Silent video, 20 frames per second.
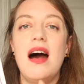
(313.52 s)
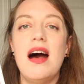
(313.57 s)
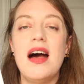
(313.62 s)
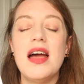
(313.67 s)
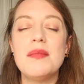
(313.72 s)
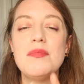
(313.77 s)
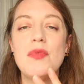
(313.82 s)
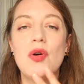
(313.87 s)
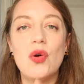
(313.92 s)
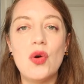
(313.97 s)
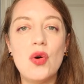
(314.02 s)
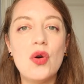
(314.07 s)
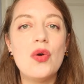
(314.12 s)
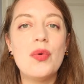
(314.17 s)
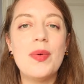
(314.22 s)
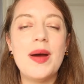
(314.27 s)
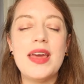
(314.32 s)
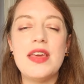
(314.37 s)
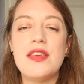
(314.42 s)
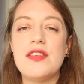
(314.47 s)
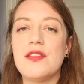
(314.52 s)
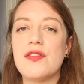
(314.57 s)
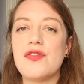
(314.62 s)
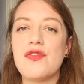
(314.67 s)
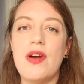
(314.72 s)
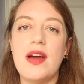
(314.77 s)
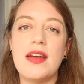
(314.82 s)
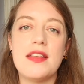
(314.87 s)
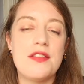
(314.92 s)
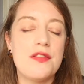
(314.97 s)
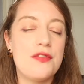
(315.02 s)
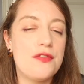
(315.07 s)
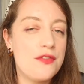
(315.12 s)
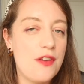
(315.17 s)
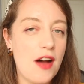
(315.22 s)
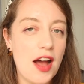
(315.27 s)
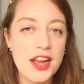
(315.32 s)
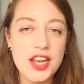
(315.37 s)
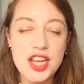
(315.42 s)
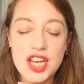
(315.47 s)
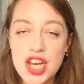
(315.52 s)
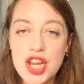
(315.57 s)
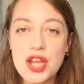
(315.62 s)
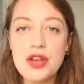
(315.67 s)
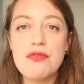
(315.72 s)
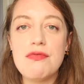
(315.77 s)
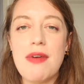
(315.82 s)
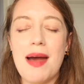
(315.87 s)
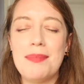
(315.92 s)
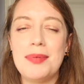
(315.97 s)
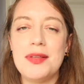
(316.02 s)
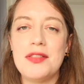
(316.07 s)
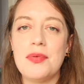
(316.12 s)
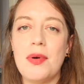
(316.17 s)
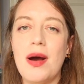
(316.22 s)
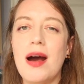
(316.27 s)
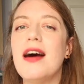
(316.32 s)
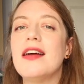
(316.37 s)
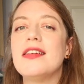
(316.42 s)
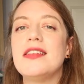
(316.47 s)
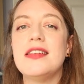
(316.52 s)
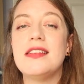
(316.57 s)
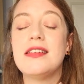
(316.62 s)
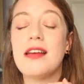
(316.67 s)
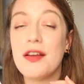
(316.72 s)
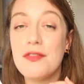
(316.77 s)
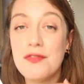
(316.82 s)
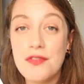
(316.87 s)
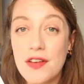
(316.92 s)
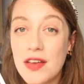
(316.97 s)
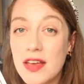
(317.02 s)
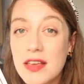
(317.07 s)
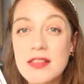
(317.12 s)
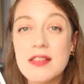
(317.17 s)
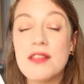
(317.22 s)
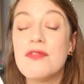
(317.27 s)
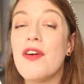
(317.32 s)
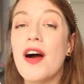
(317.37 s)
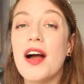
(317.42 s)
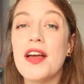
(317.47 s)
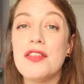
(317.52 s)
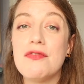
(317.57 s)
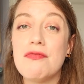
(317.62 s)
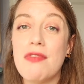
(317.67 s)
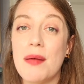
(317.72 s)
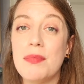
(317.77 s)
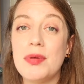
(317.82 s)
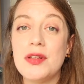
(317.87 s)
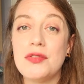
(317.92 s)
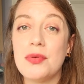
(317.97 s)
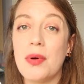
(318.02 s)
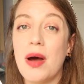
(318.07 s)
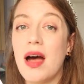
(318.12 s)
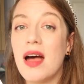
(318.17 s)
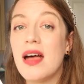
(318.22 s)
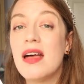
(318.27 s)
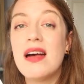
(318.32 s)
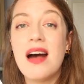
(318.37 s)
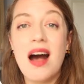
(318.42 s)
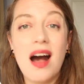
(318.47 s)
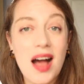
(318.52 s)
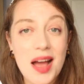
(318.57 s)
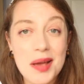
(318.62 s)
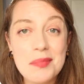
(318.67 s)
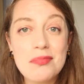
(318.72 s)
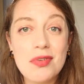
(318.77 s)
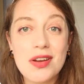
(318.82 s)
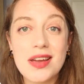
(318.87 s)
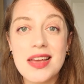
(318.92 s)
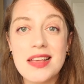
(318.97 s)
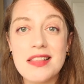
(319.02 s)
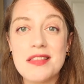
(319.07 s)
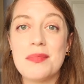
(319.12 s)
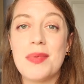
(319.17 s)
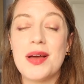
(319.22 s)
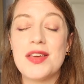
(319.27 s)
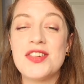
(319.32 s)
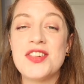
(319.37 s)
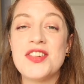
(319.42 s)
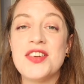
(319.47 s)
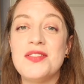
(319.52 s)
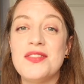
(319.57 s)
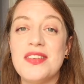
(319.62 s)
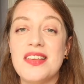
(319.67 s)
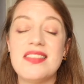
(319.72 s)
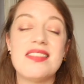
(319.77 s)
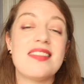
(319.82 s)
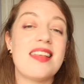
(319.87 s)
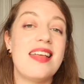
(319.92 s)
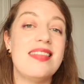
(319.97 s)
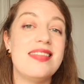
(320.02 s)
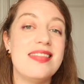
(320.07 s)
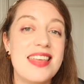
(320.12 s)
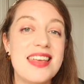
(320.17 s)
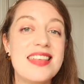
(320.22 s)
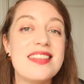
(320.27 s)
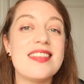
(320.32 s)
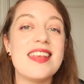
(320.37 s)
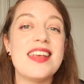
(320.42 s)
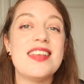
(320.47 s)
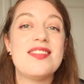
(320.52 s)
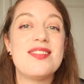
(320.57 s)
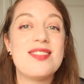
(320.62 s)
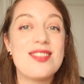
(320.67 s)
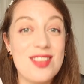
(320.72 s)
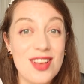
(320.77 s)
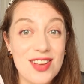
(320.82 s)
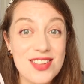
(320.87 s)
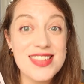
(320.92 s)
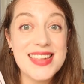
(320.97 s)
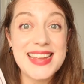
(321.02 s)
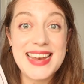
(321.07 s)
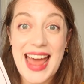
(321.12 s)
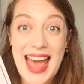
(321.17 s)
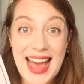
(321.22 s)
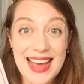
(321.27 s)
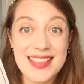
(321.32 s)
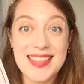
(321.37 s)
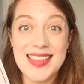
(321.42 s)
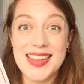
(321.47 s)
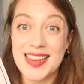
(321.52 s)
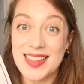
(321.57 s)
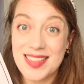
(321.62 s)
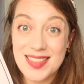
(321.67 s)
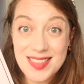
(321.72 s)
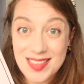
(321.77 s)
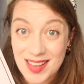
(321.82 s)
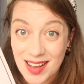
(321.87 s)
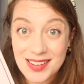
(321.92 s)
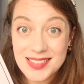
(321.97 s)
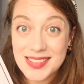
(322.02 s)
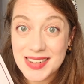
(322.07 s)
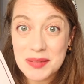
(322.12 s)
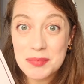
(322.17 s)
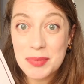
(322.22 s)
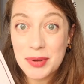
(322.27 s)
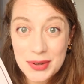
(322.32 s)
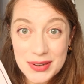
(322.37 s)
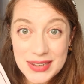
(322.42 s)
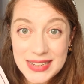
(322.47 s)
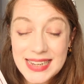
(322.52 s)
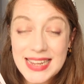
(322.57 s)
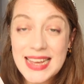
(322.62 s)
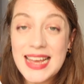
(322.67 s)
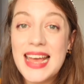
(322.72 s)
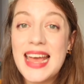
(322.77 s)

I'm always trying to find new repertoire to diversify the repertoire I'm bringing to my students, and this is such an excellent starting point.